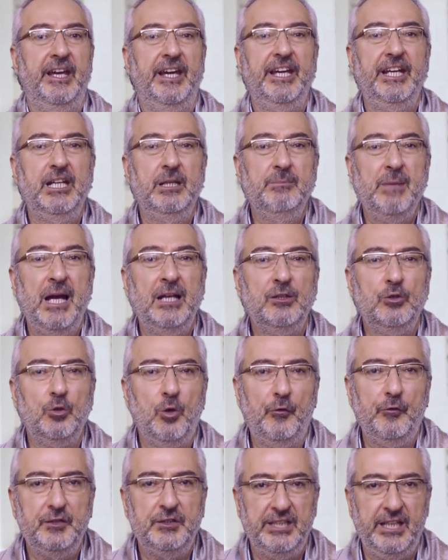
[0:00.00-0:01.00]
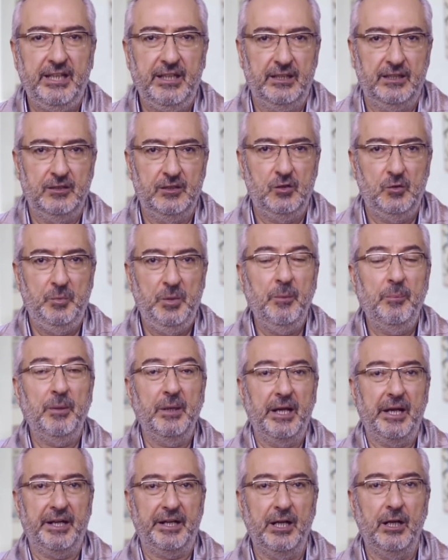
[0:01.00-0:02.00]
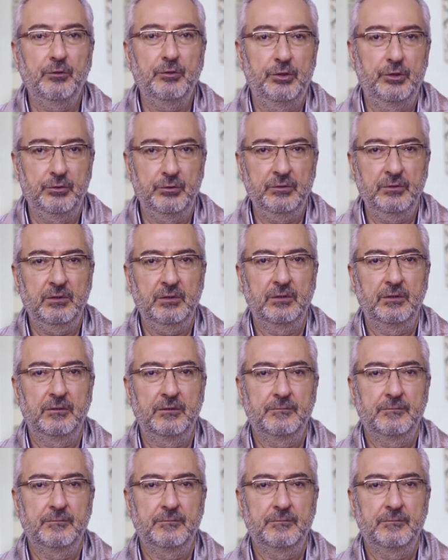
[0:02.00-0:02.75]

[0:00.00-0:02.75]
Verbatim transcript: In a matter of seconds, people around you